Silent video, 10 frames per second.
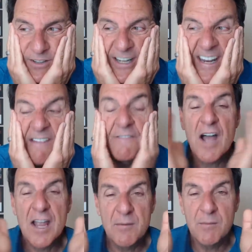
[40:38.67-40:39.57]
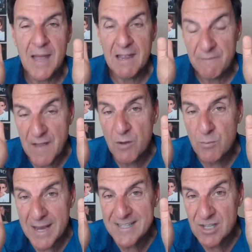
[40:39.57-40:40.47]
And I find I found
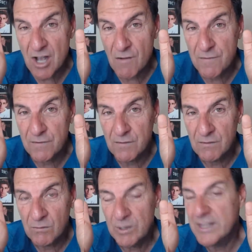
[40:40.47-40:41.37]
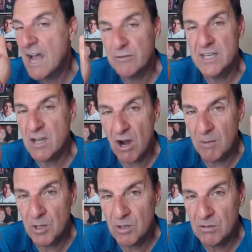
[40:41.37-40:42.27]
myself without the
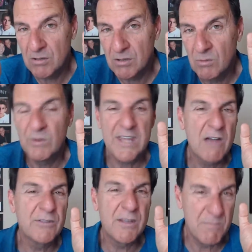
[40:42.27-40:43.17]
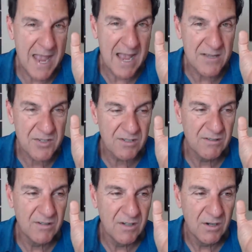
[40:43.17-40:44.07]
armor, without the mask,
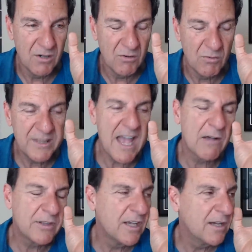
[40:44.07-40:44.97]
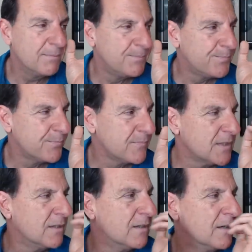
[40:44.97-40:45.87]
without the
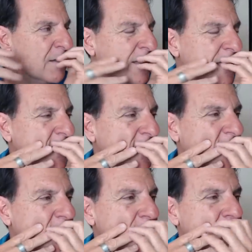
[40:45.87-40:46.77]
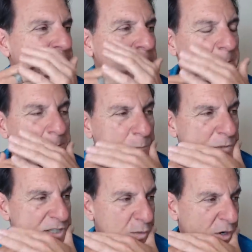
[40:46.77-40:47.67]
the um
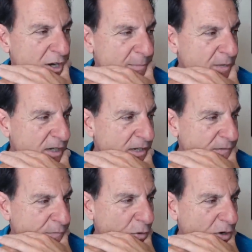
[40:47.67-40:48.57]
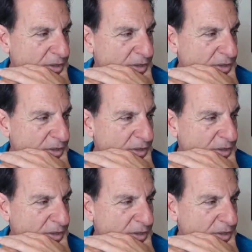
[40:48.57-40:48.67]
what's the word I'm looking for?